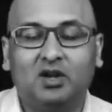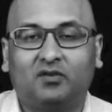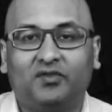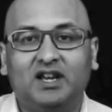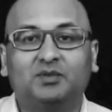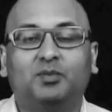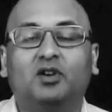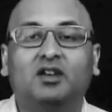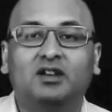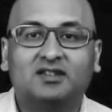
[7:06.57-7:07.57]
on
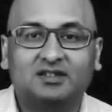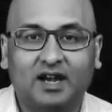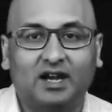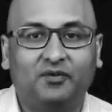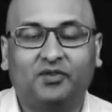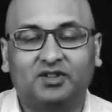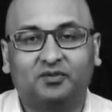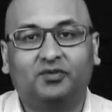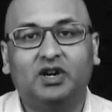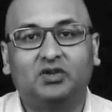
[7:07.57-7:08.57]
Facebook, sign up for some
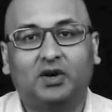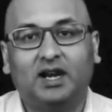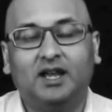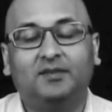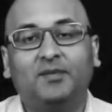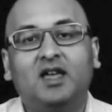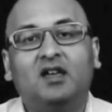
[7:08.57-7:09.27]
free training.